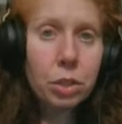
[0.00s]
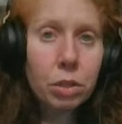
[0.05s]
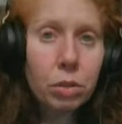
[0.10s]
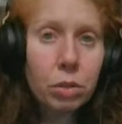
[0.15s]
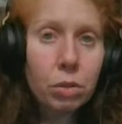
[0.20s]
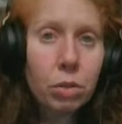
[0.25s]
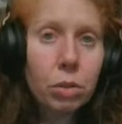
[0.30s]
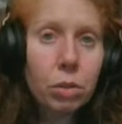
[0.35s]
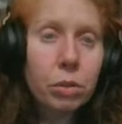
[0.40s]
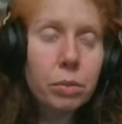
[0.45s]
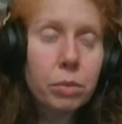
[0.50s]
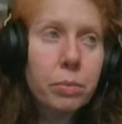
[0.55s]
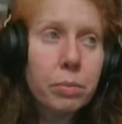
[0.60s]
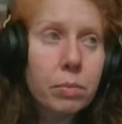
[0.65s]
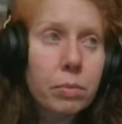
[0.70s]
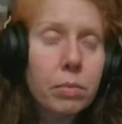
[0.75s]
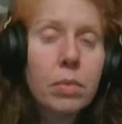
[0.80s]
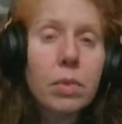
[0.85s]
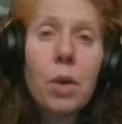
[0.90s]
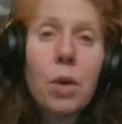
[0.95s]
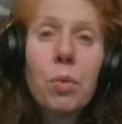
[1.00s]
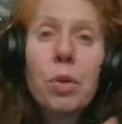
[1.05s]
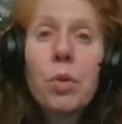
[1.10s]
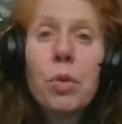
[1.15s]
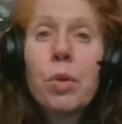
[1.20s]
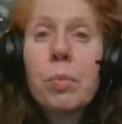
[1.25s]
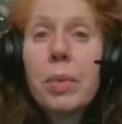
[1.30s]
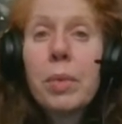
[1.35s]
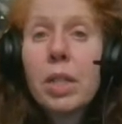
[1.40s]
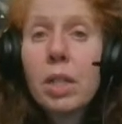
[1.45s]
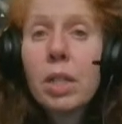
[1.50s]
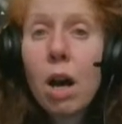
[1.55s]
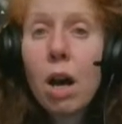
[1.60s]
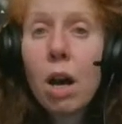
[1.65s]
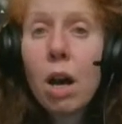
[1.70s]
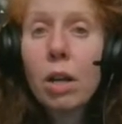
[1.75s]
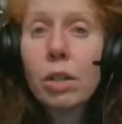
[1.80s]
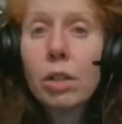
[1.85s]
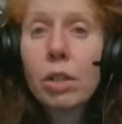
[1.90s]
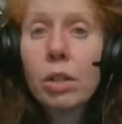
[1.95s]
or that we would be
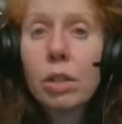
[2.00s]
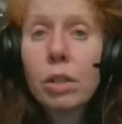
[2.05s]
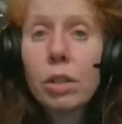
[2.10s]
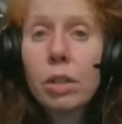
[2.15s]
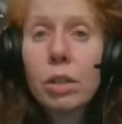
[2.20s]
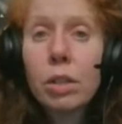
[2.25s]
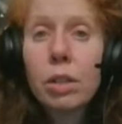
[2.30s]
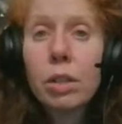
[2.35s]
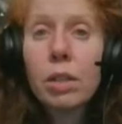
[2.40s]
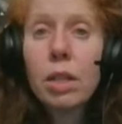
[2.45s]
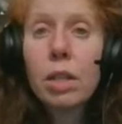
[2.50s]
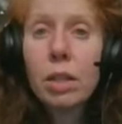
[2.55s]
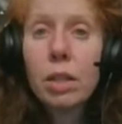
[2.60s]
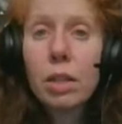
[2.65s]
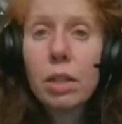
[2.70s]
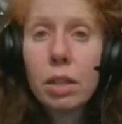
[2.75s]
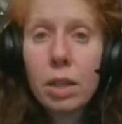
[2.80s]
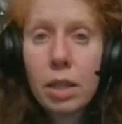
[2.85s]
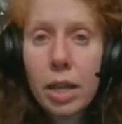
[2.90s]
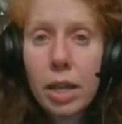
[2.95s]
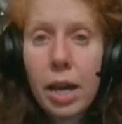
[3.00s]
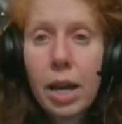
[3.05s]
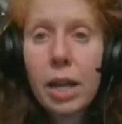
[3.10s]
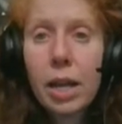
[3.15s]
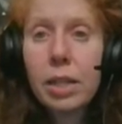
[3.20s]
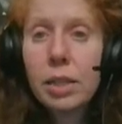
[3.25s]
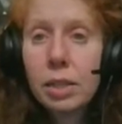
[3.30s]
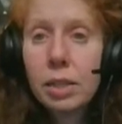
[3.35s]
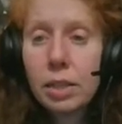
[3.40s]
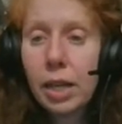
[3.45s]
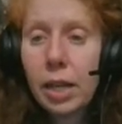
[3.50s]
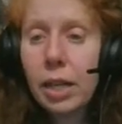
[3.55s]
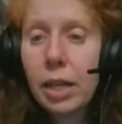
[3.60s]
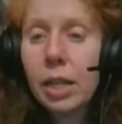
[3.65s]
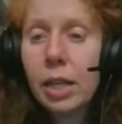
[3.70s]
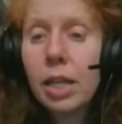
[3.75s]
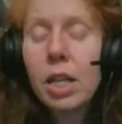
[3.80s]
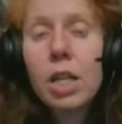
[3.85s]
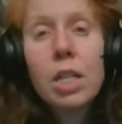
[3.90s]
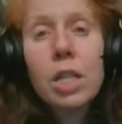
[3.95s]
conquered that
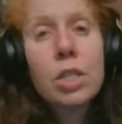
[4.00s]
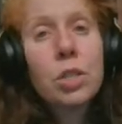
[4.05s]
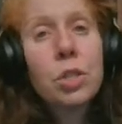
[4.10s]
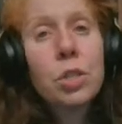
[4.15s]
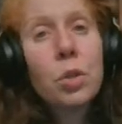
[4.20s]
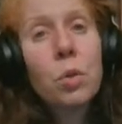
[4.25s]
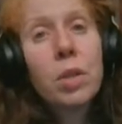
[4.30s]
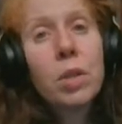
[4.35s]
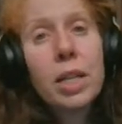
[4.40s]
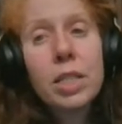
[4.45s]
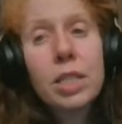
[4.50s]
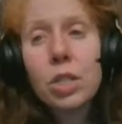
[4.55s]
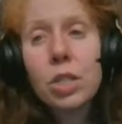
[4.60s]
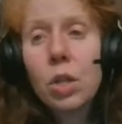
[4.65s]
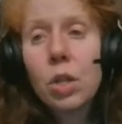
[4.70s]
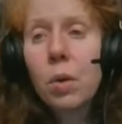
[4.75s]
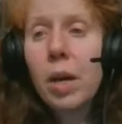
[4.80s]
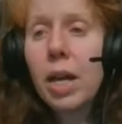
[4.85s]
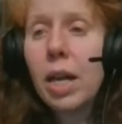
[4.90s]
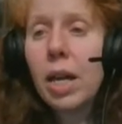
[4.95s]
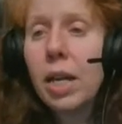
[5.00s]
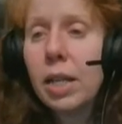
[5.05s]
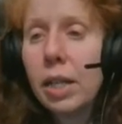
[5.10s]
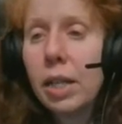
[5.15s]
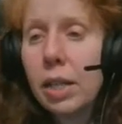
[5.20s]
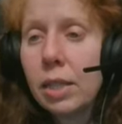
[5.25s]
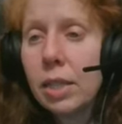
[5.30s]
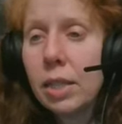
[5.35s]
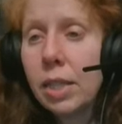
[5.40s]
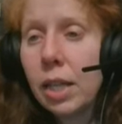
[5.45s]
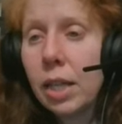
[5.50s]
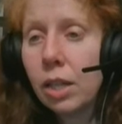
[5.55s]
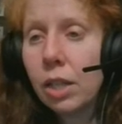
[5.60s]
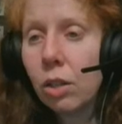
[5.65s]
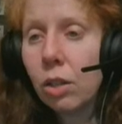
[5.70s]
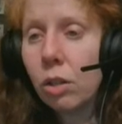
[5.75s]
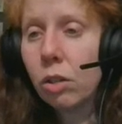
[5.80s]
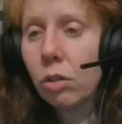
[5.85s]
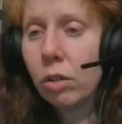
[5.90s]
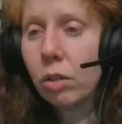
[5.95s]
day. So let's go ahead and take a
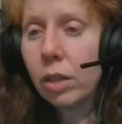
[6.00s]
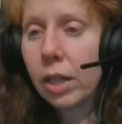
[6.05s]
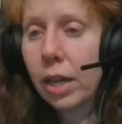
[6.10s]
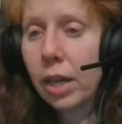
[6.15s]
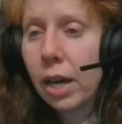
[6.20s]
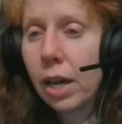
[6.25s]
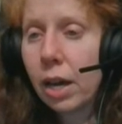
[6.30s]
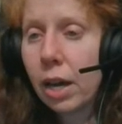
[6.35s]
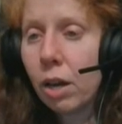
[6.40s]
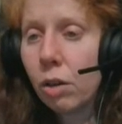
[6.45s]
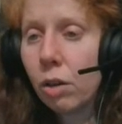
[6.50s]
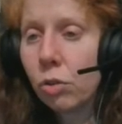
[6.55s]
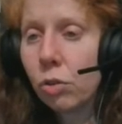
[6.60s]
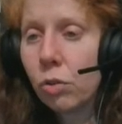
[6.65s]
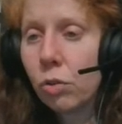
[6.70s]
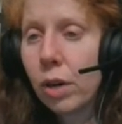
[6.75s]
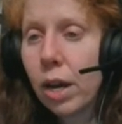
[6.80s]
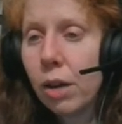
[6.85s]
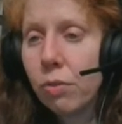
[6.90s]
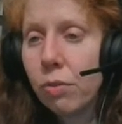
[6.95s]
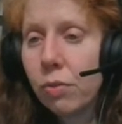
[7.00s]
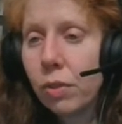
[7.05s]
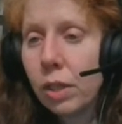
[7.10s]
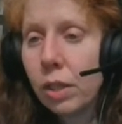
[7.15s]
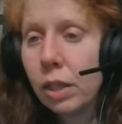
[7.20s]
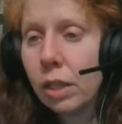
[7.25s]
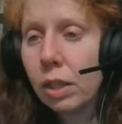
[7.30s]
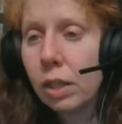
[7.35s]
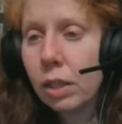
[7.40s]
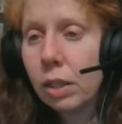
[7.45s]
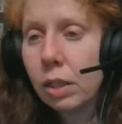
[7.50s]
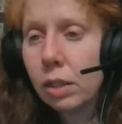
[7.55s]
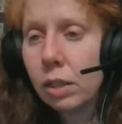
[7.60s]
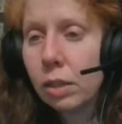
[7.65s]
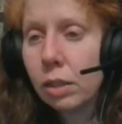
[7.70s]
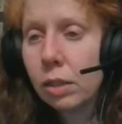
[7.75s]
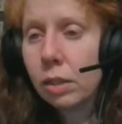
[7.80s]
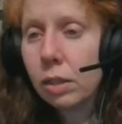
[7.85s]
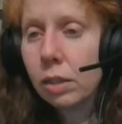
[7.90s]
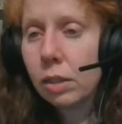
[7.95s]
look at our graphic,
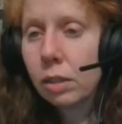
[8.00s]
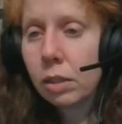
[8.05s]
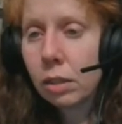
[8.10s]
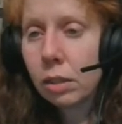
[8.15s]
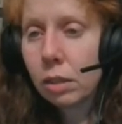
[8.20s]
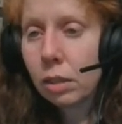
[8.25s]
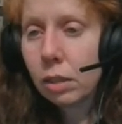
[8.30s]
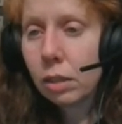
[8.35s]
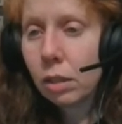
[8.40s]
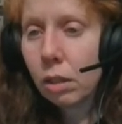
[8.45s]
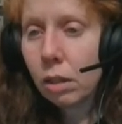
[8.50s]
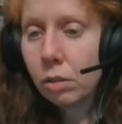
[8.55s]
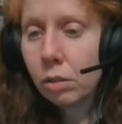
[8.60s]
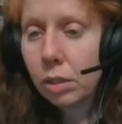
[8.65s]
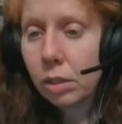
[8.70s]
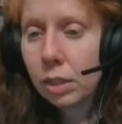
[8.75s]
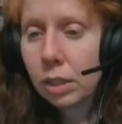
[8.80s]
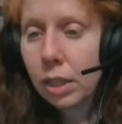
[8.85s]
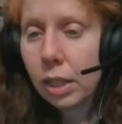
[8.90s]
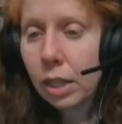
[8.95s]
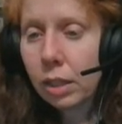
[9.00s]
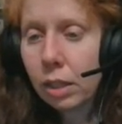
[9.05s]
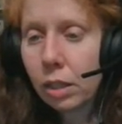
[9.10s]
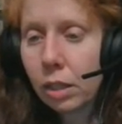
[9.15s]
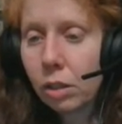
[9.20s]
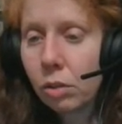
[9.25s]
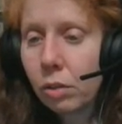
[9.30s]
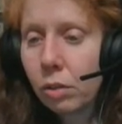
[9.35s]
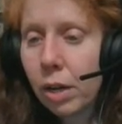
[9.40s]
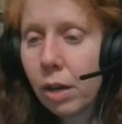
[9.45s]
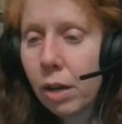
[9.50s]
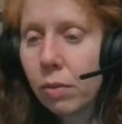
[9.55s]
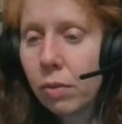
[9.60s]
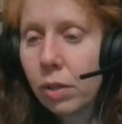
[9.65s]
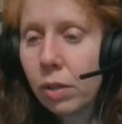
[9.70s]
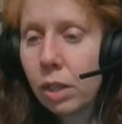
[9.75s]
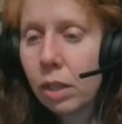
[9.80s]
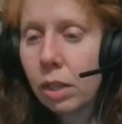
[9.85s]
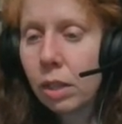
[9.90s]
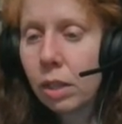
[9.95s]
our second graphic.